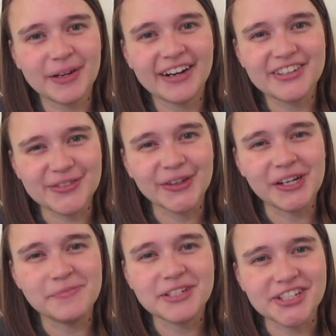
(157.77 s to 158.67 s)
but I was really
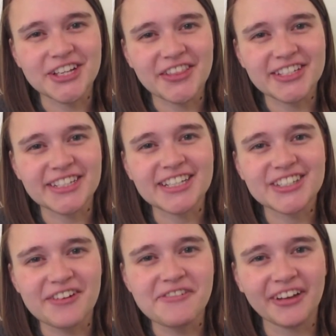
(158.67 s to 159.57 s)
ambitious on this list,
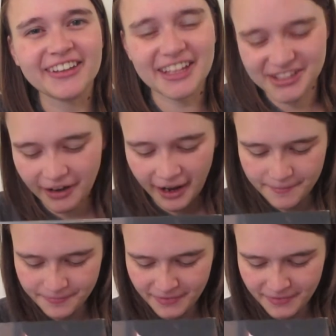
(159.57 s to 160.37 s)
so I feel like that's okay.